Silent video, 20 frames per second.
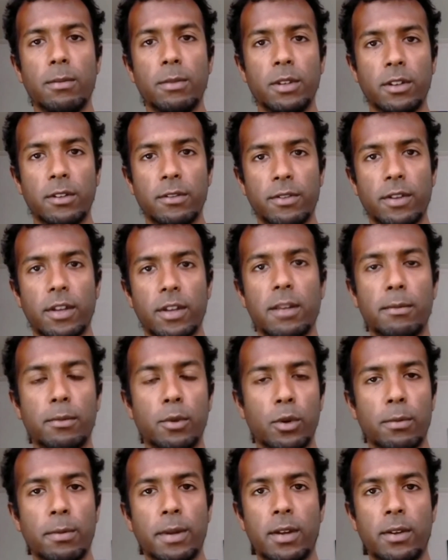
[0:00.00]
You can find out
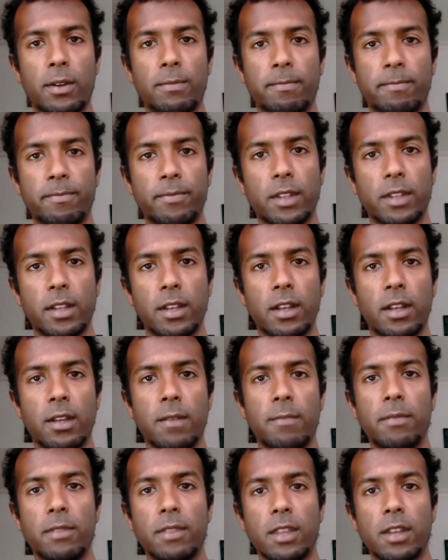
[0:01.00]
more about
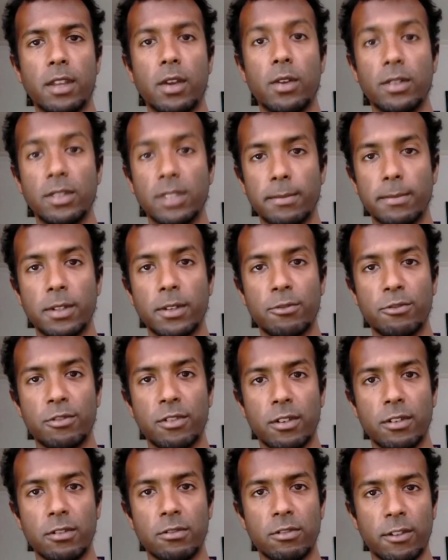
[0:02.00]
the concept of
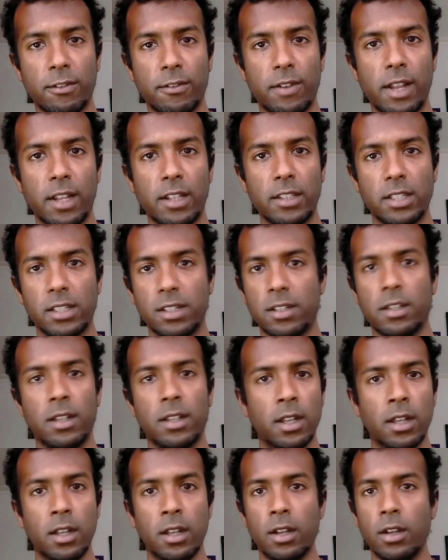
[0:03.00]
reflection,
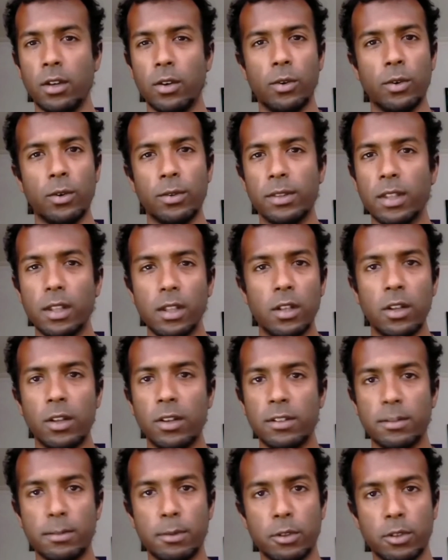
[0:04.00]
or a lot
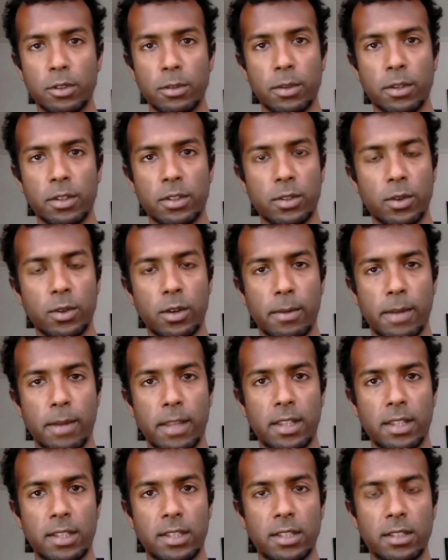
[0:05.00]
of spiritual books talk about
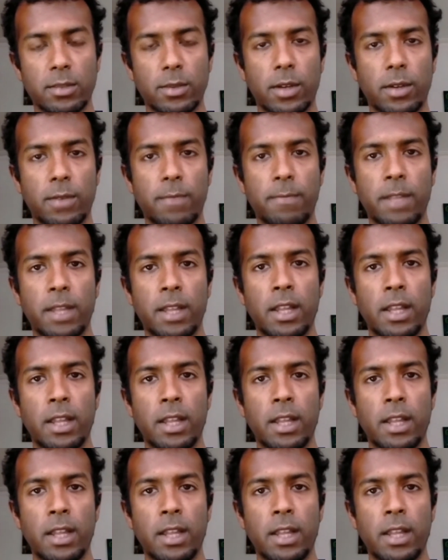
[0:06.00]
this as well.